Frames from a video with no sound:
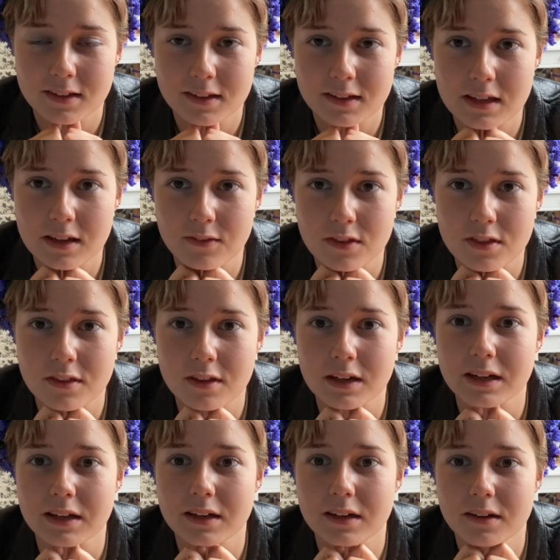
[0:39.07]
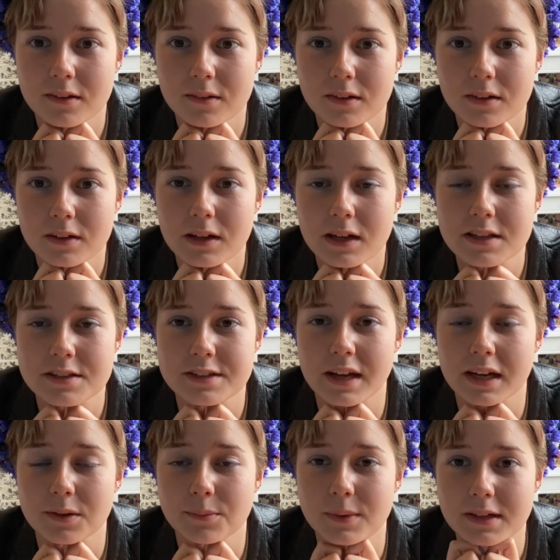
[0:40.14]
given the
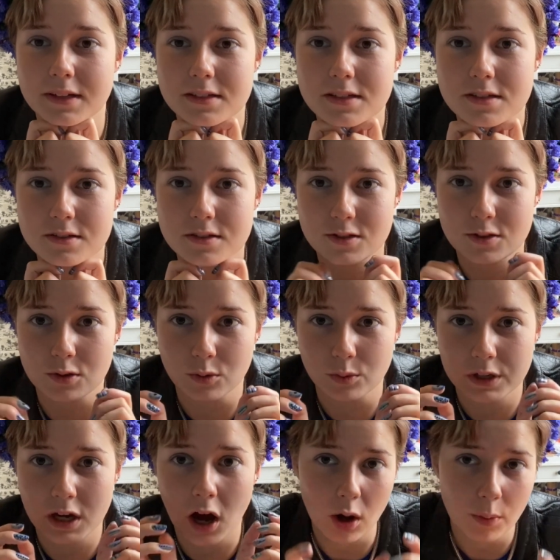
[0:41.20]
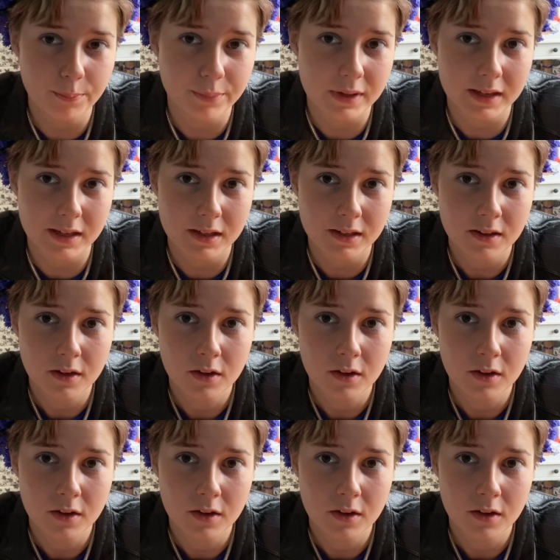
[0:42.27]
assignment to copy